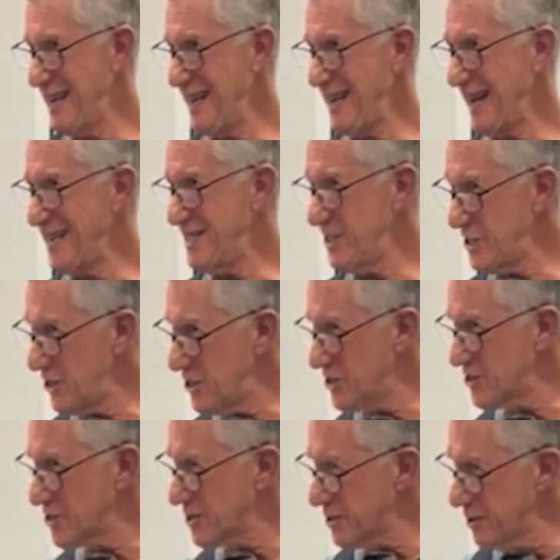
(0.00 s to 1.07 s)
and I
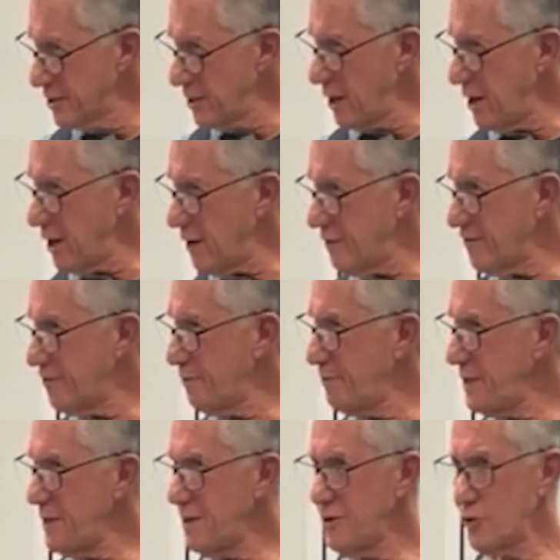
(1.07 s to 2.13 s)
just loved
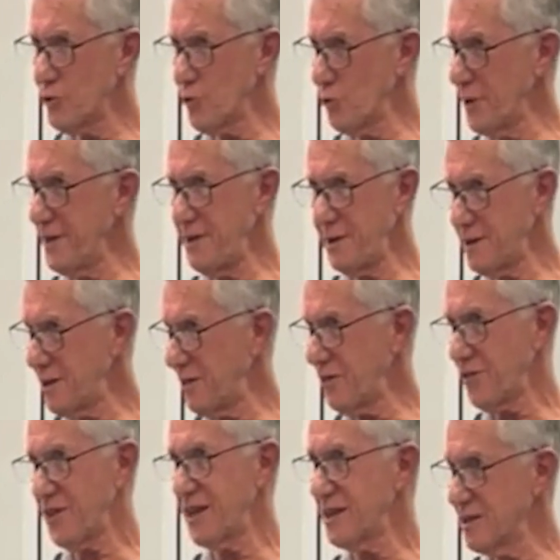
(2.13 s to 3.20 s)
being trained to
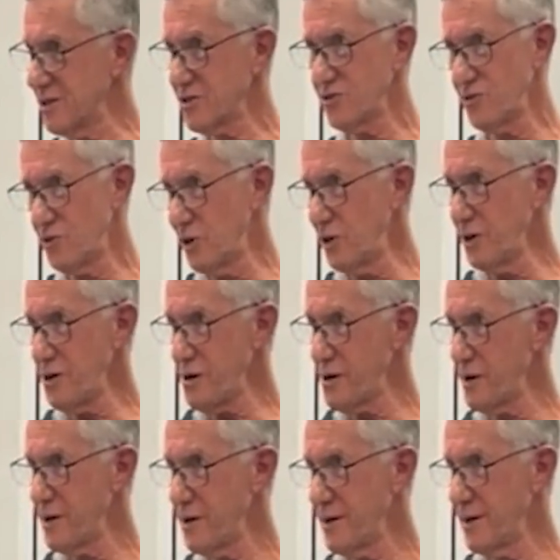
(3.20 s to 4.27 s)
think as a
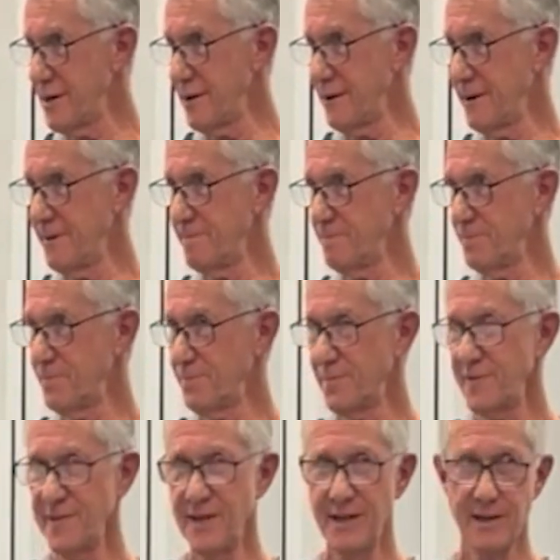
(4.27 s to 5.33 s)
lawyer.
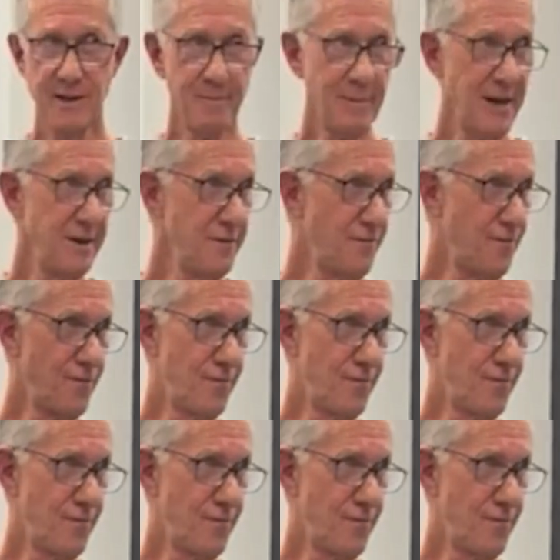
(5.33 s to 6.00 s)
And in my